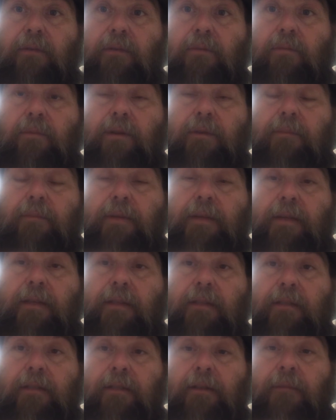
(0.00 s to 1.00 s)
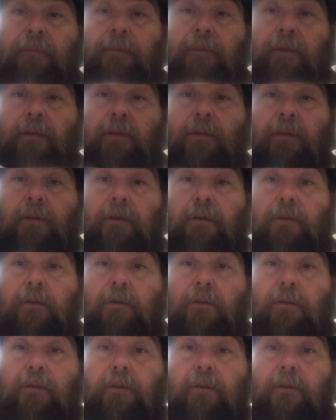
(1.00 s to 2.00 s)
one piece,
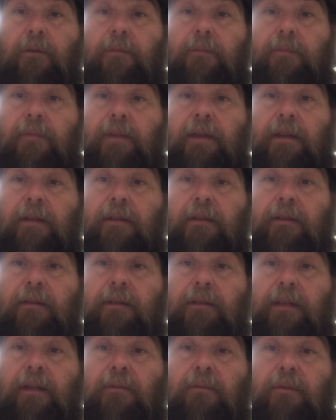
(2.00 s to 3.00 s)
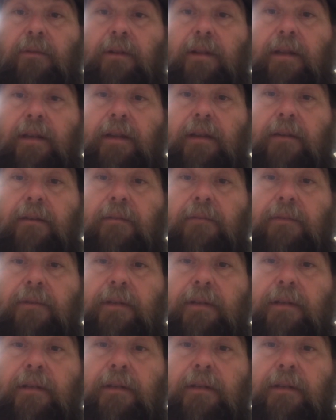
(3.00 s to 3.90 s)
or they would have